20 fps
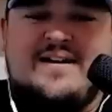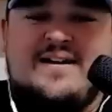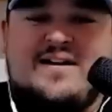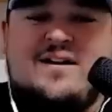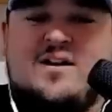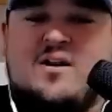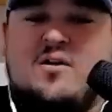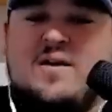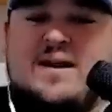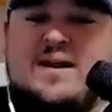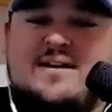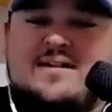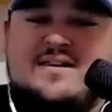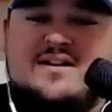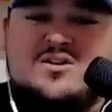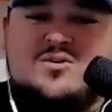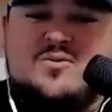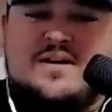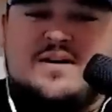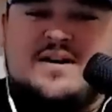going into
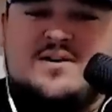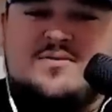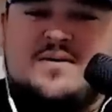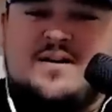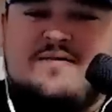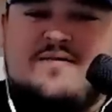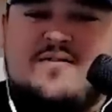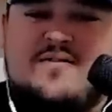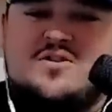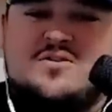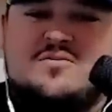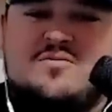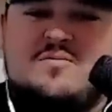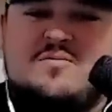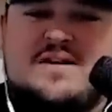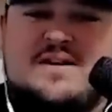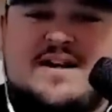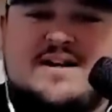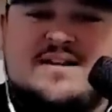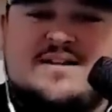this 2020 version, when
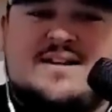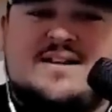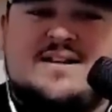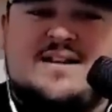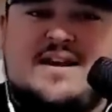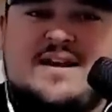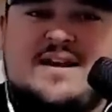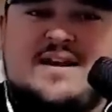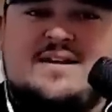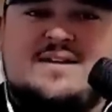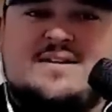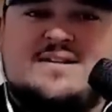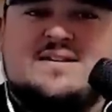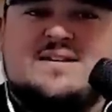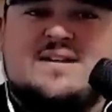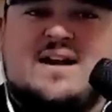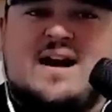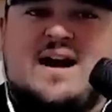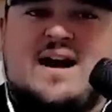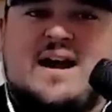we tested
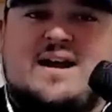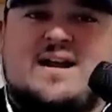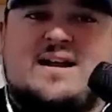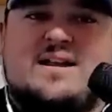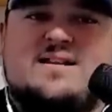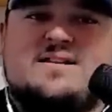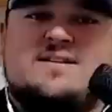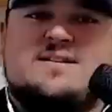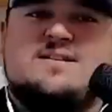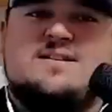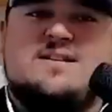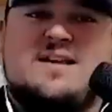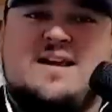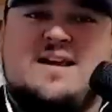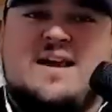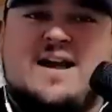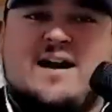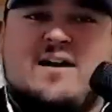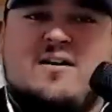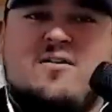these, I could
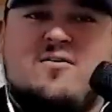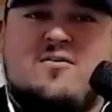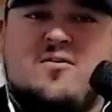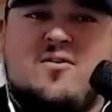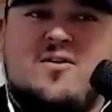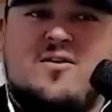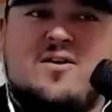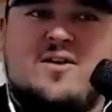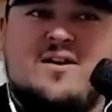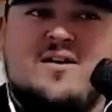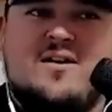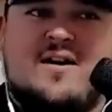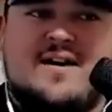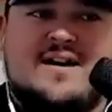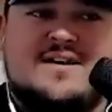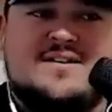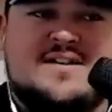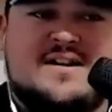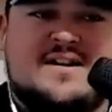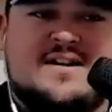see how
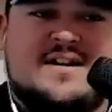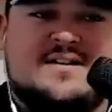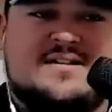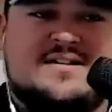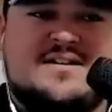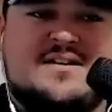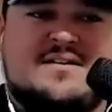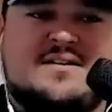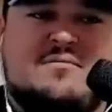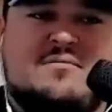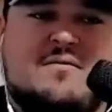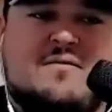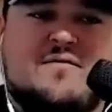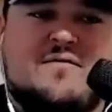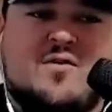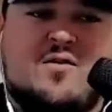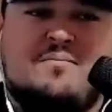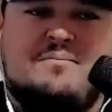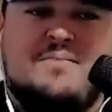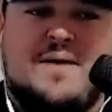Yonex didn't necessarily
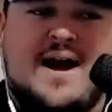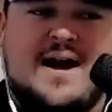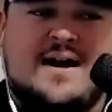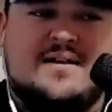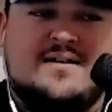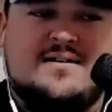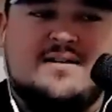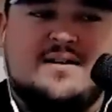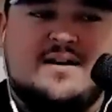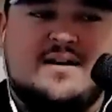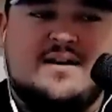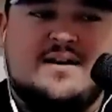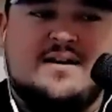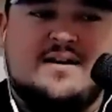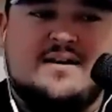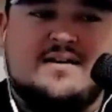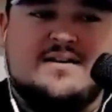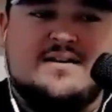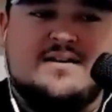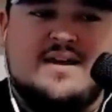revert back to the
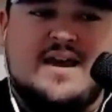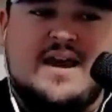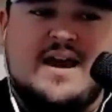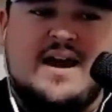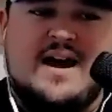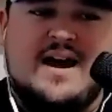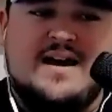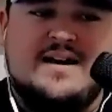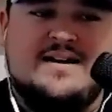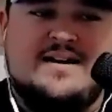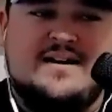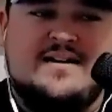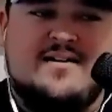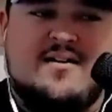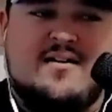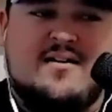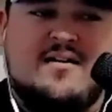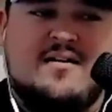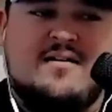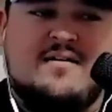AI
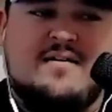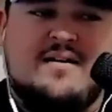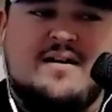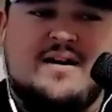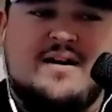DR